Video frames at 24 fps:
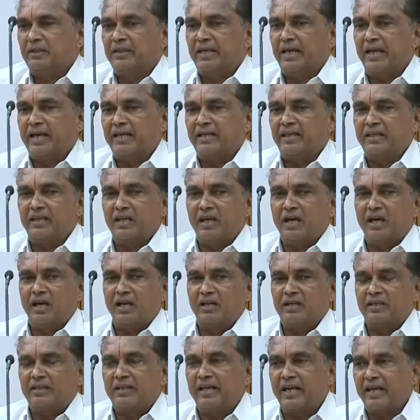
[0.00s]

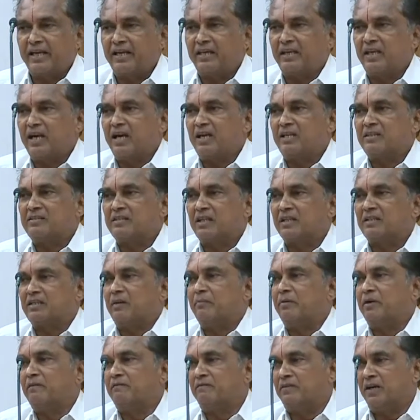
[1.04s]
Yehinan, Yehinan is a
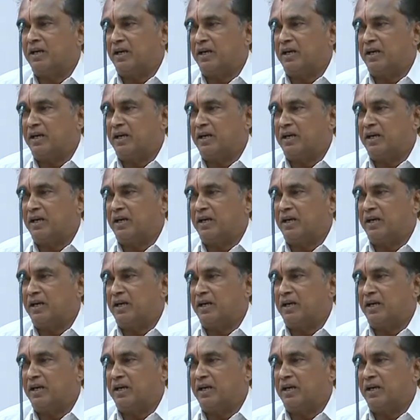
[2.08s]
Tamil